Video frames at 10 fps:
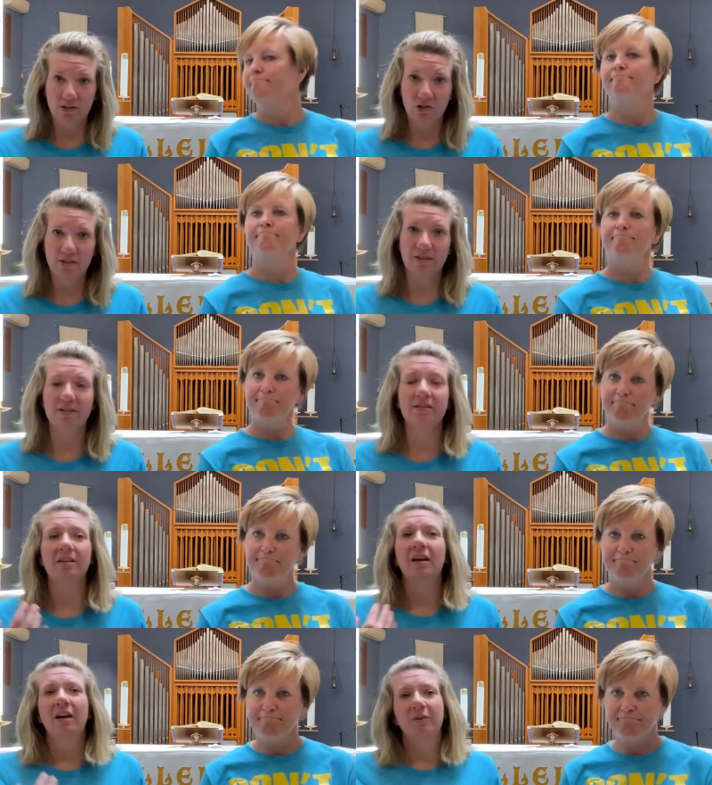Speaker 1: mm-hmm. Jesus.
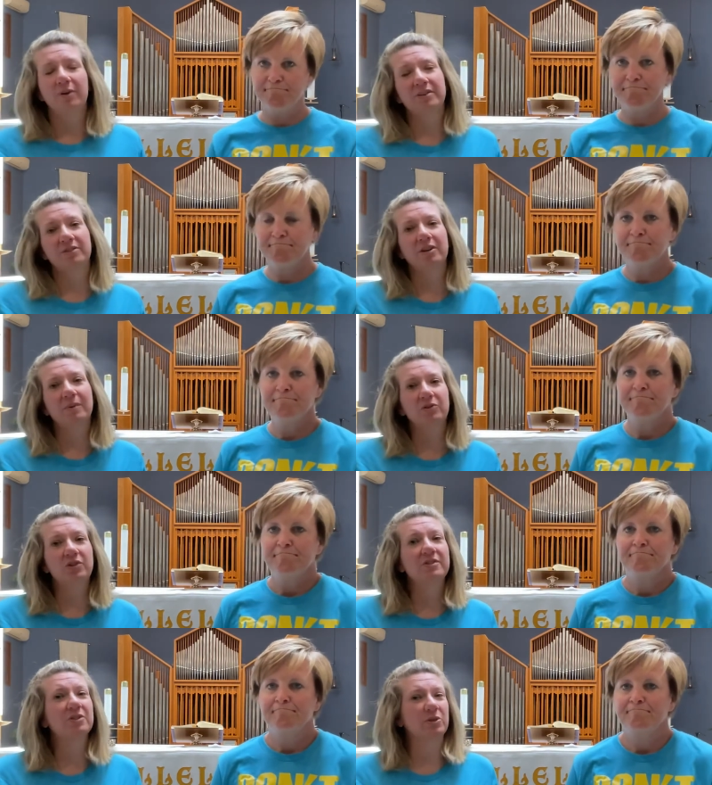We also talk about
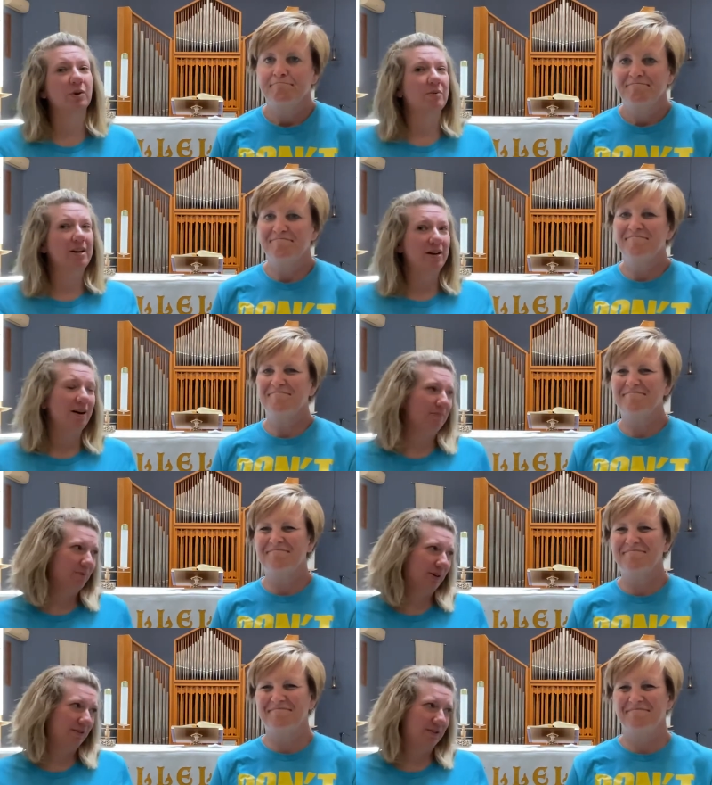Jesus growing
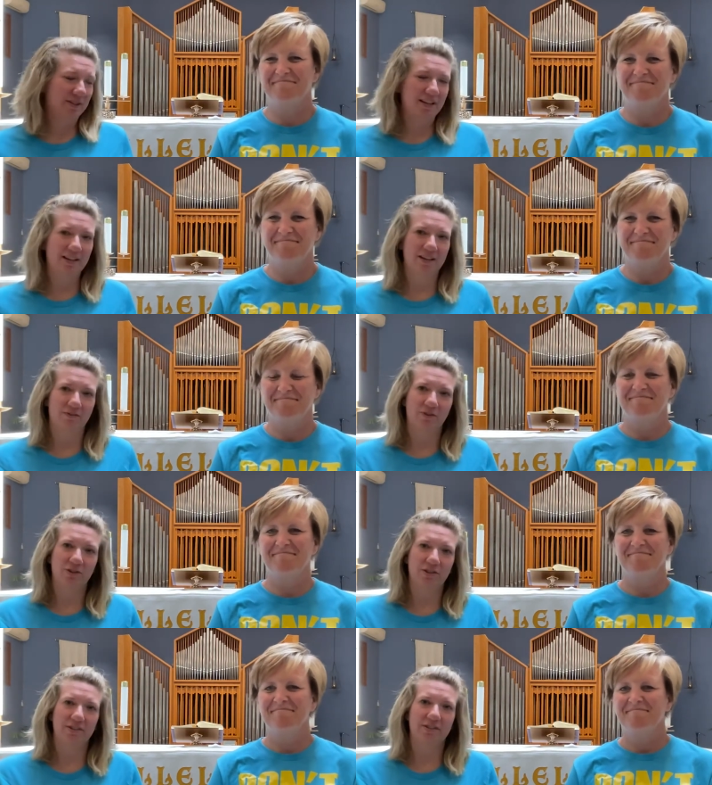up, what it was like for
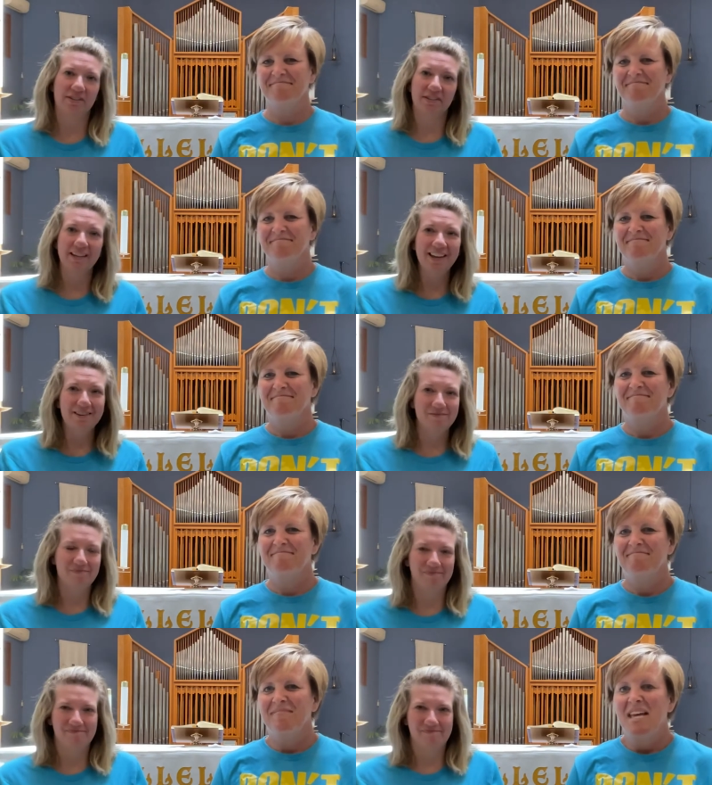Jesus as a kid.
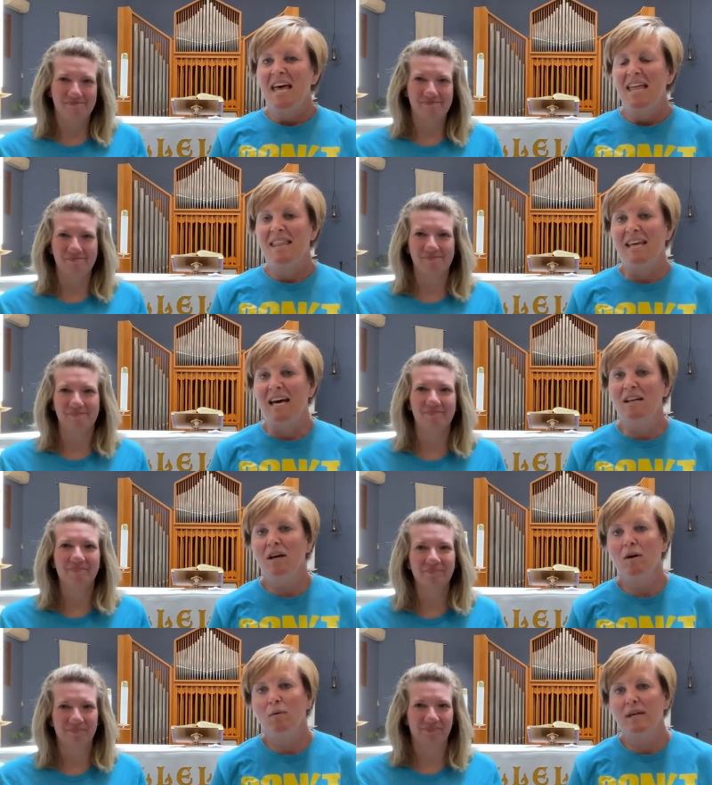
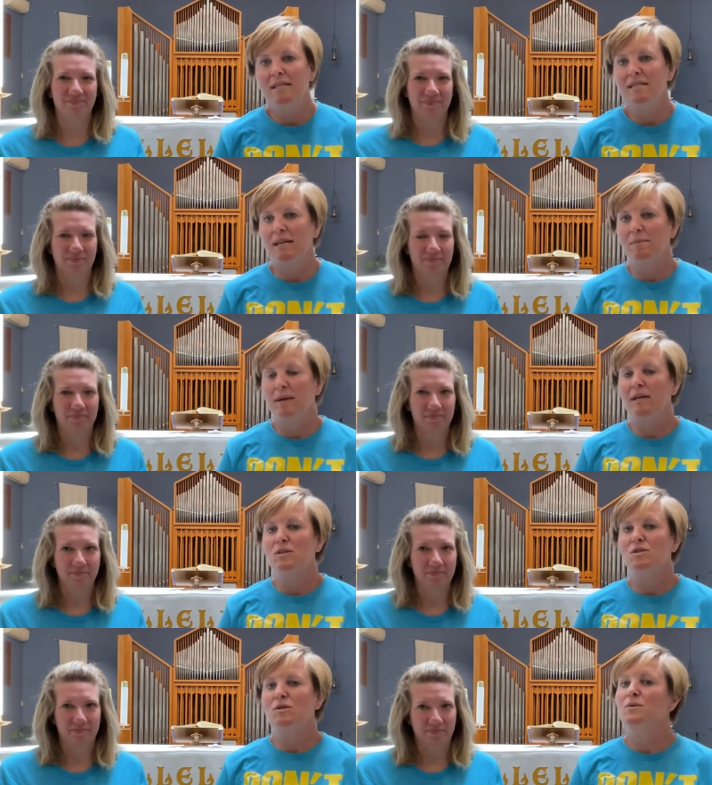
Speaker 2: Then we skip
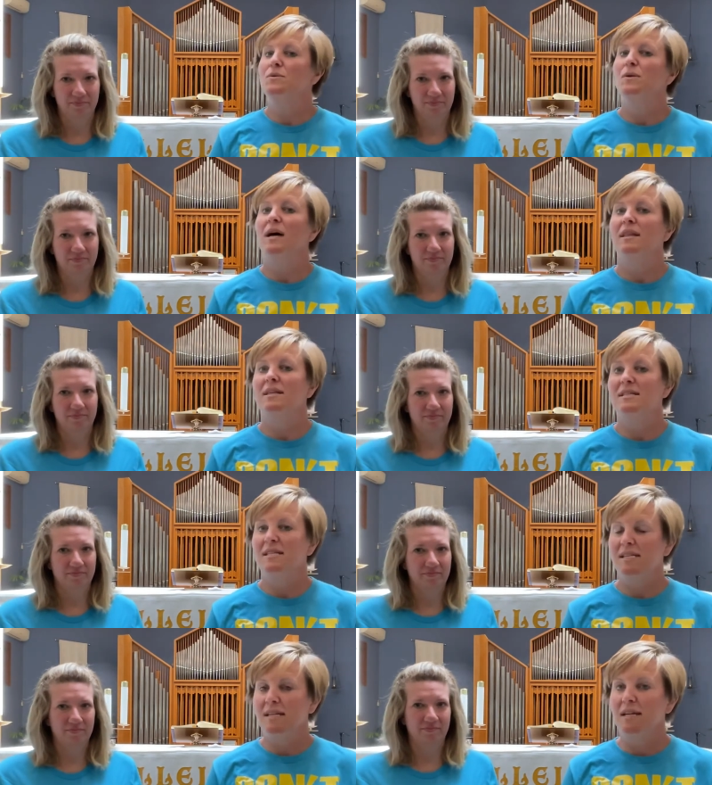into the
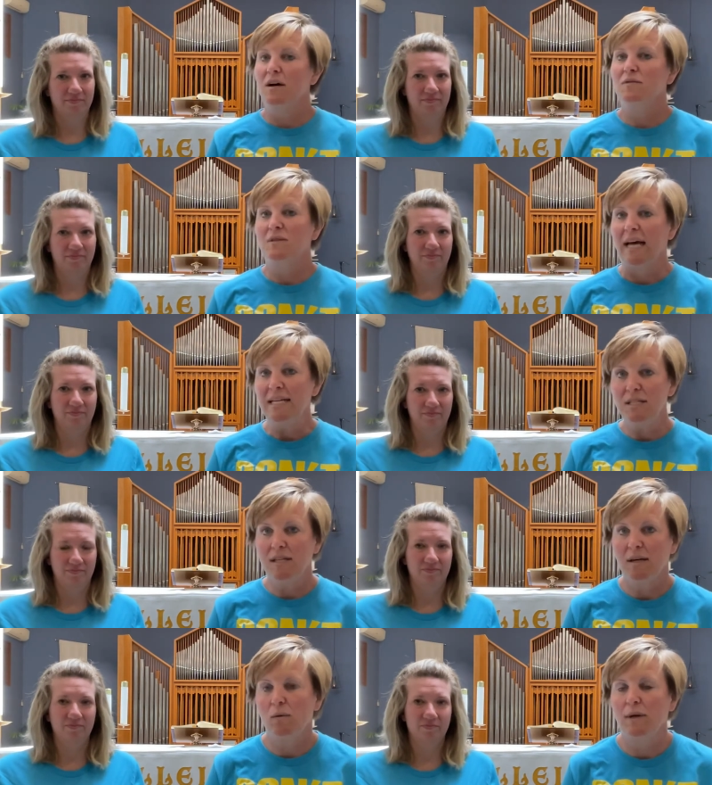season of
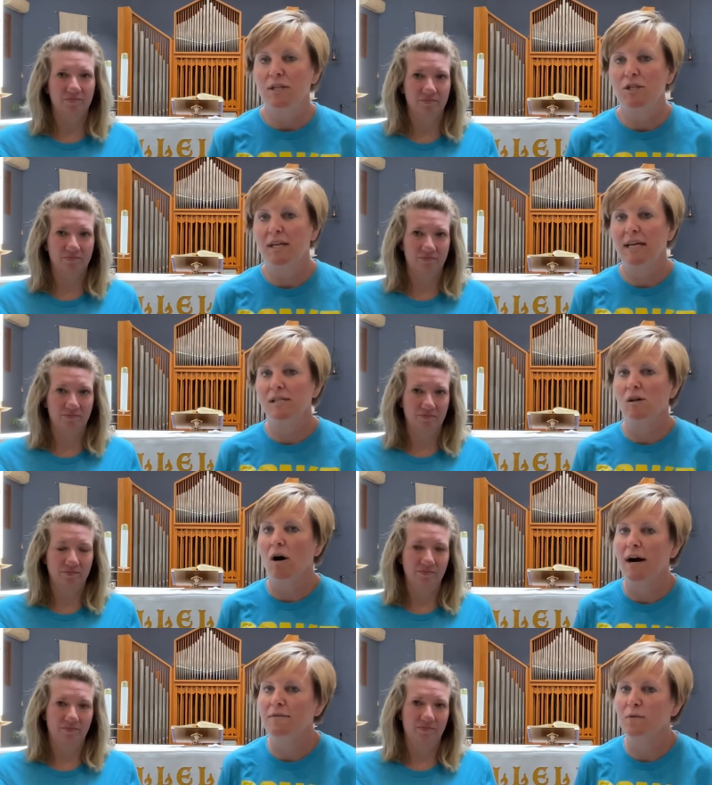Lent, which kicks
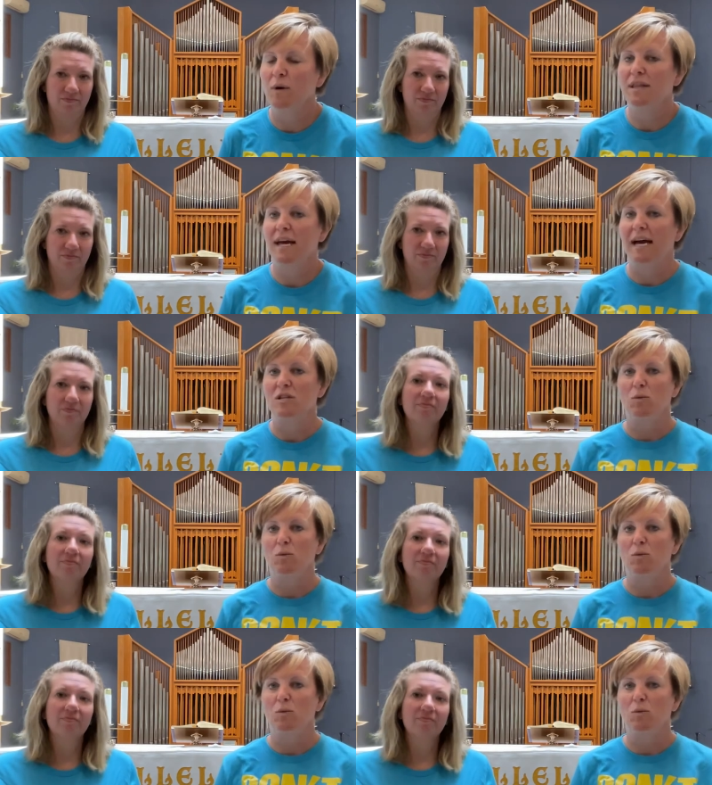off with Ash